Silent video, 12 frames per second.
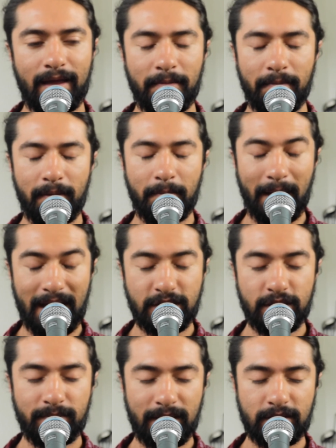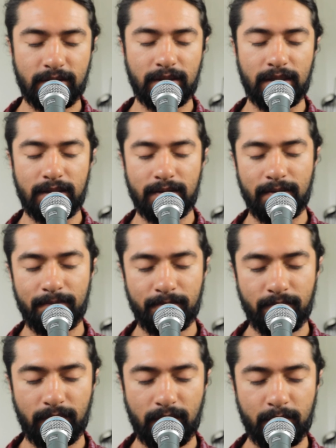Im- imagine mentally,
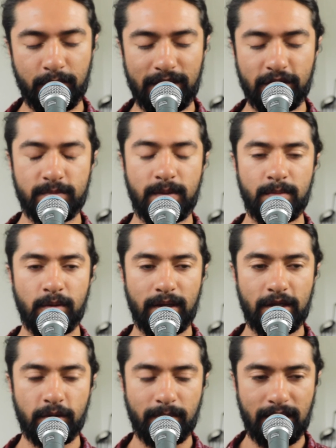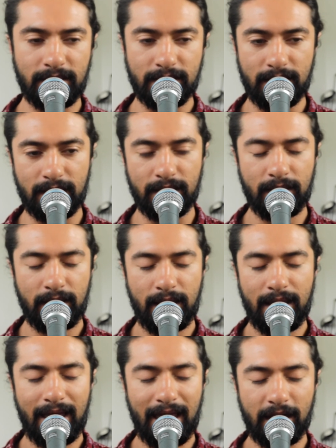bring those people in your mind's eye
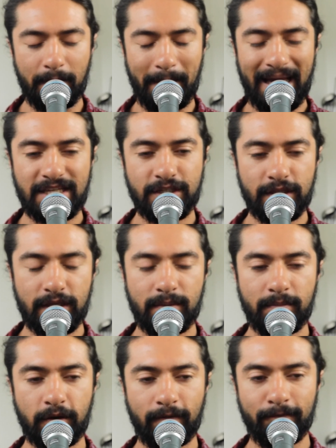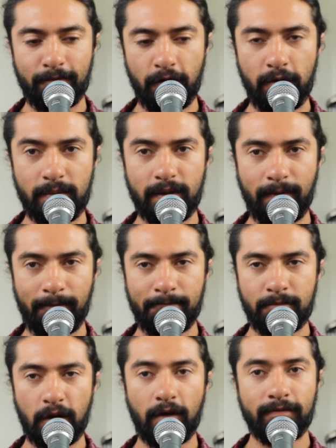and imagine them confirming,
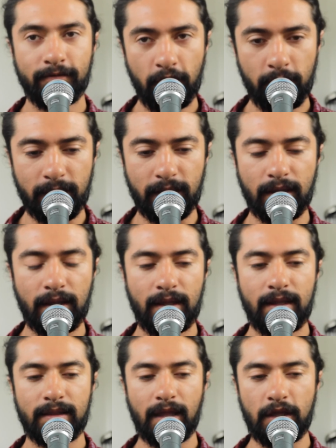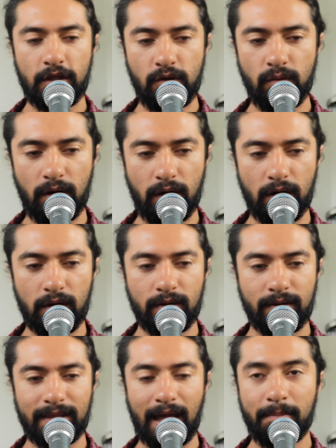affirming that you are
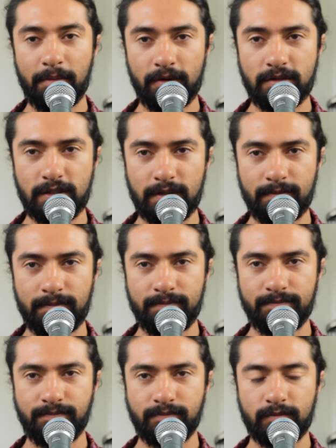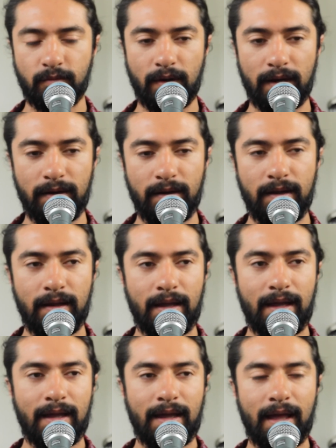that person, right?
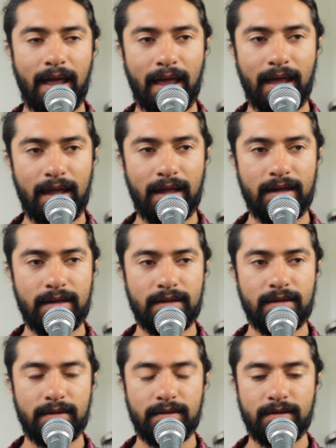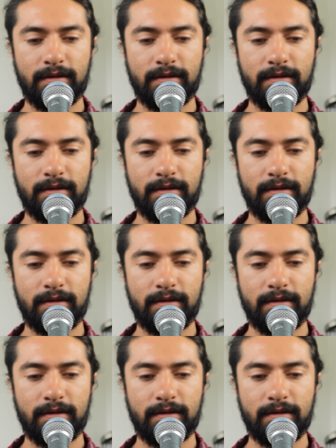And